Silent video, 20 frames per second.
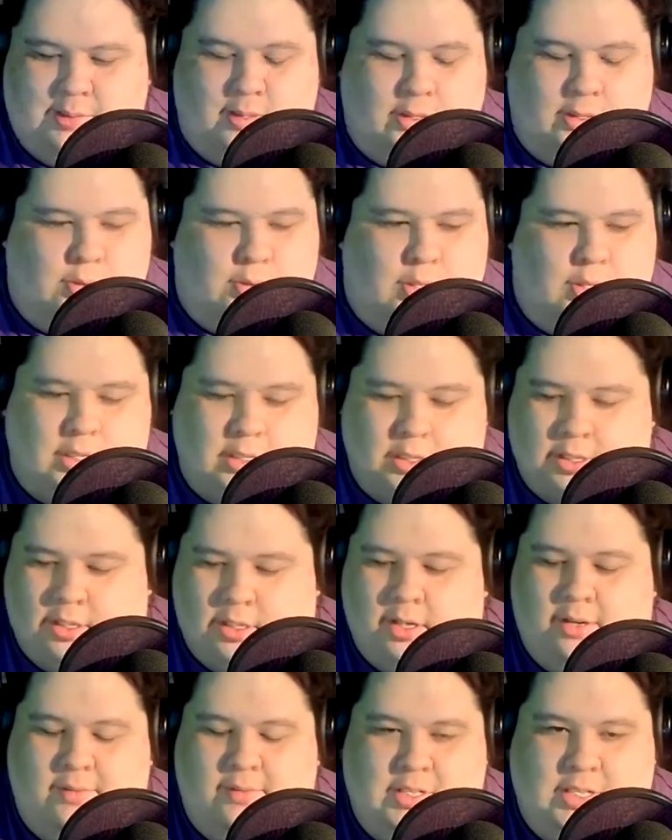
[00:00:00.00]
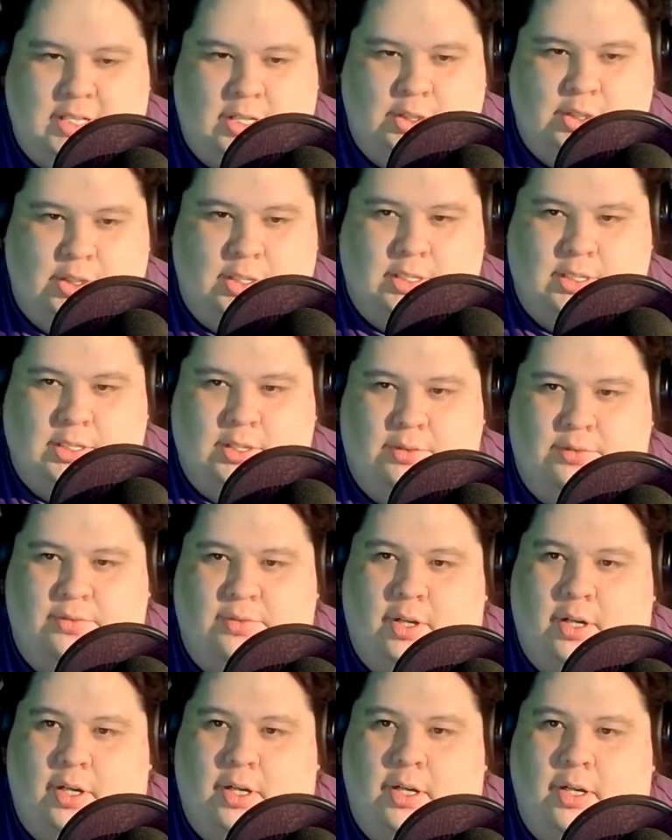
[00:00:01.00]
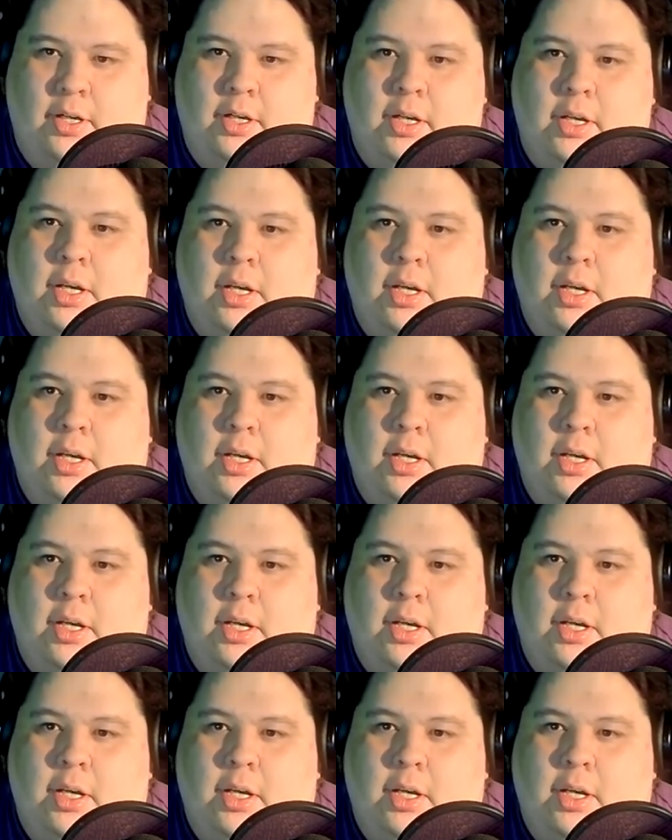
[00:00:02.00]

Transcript: tuned into the conversation so far.